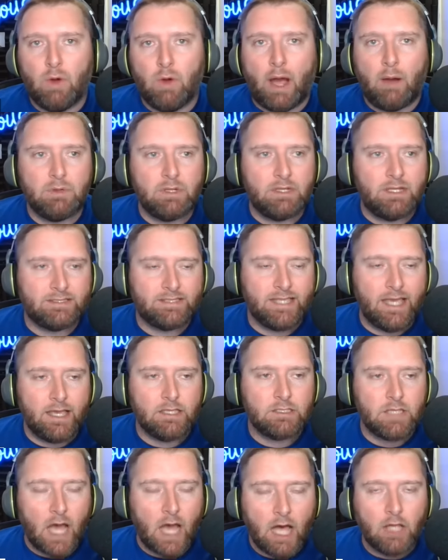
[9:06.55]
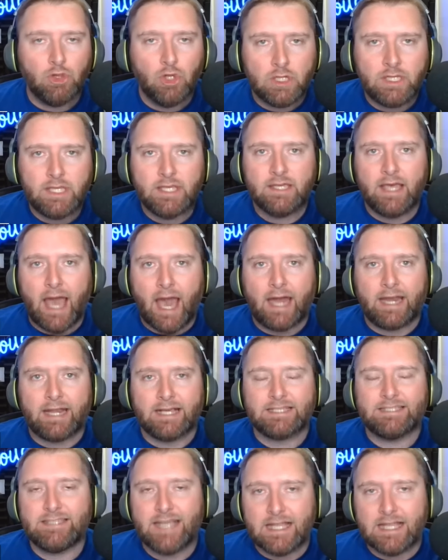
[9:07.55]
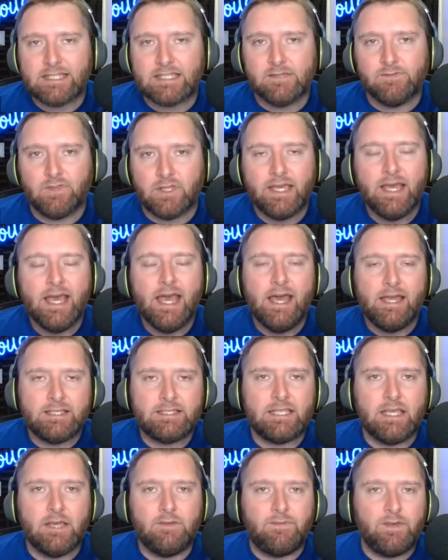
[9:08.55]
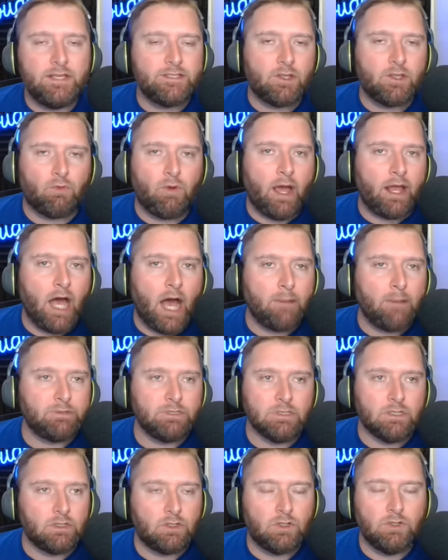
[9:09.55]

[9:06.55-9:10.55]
I would say, is looking at extensively to see if he is the right option.